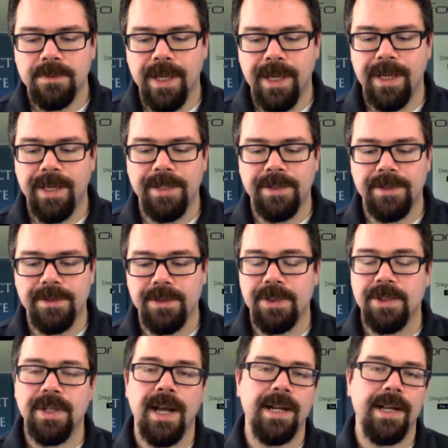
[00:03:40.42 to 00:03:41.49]
is
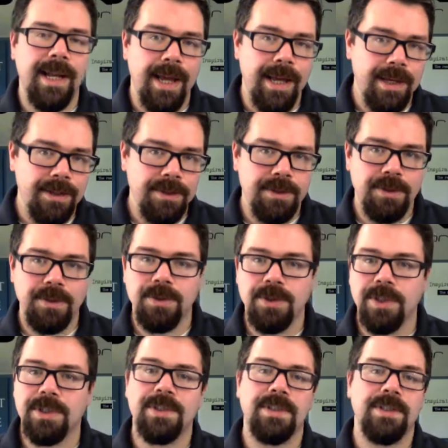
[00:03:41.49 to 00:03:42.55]
just got engaged,
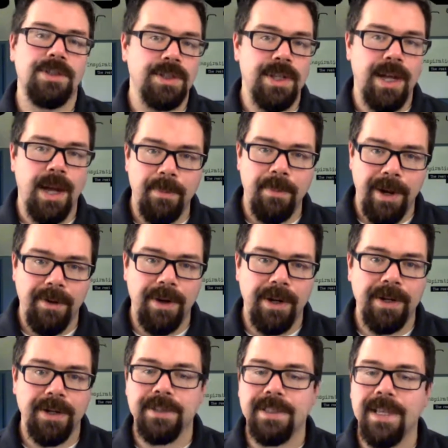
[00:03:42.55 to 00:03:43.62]
just got
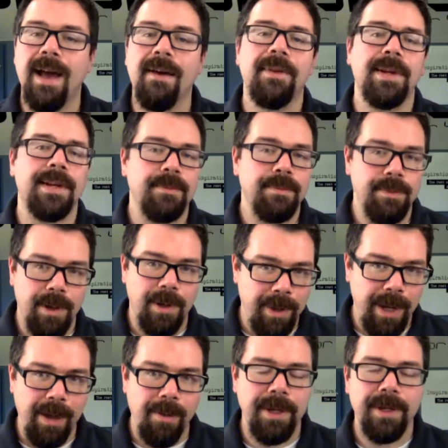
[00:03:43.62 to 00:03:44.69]
married, is having a
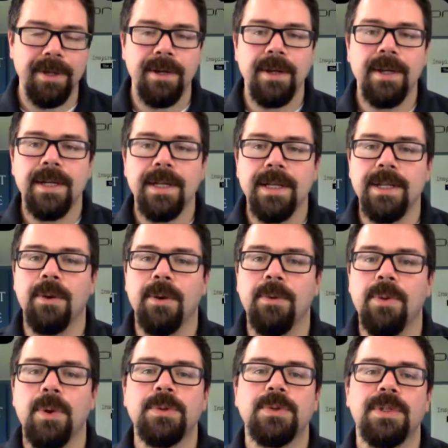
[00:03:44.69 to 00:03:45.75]
baby.
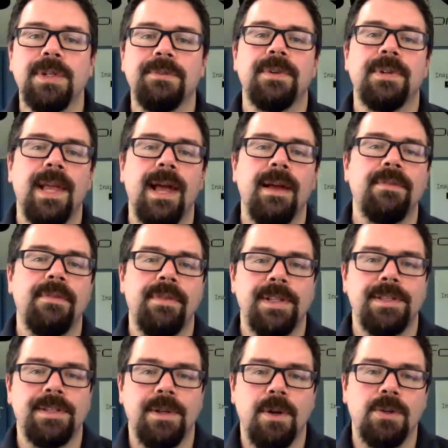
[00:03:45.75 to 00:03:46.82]
Those are different life
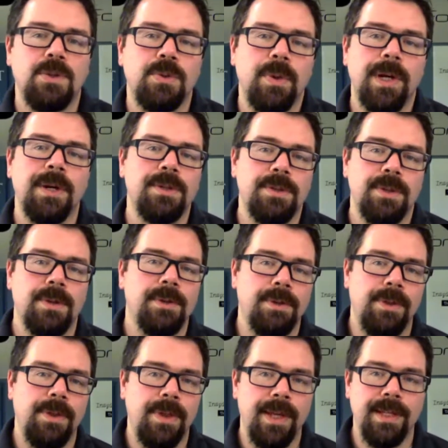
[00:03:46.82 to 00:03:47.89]
events that all trigger
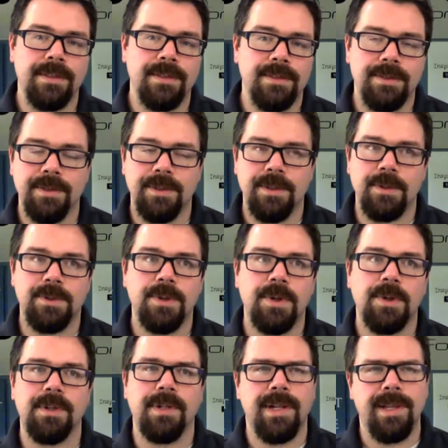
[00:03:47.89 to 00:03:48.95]
certain things,
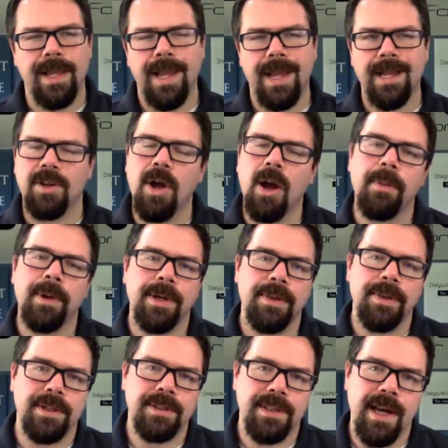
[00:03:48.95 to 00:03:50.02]
certain like economic
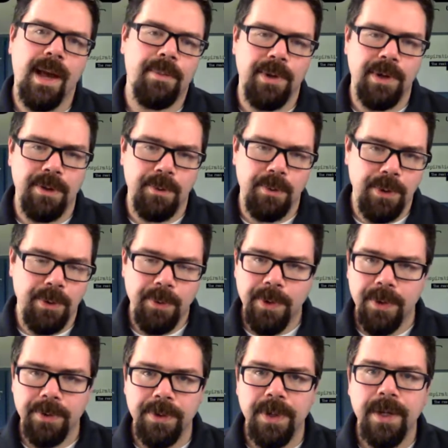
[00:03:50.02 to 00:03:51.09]
things that happen in the real
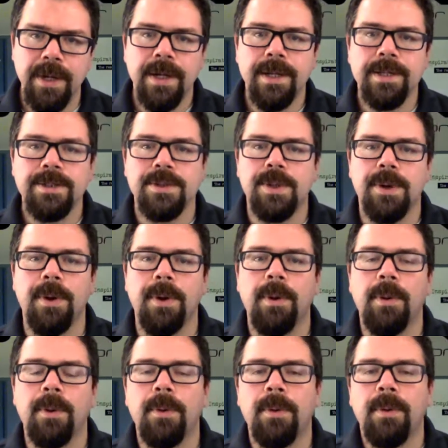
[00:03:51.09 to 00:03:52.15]
world.
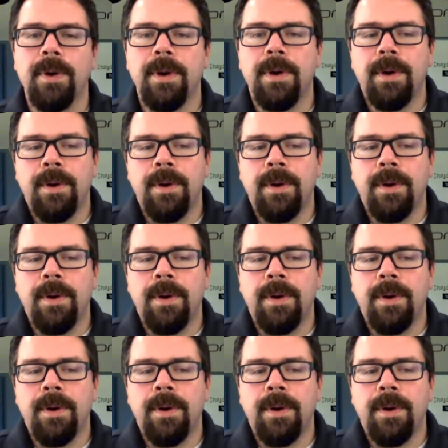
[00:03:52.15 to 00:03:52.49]
So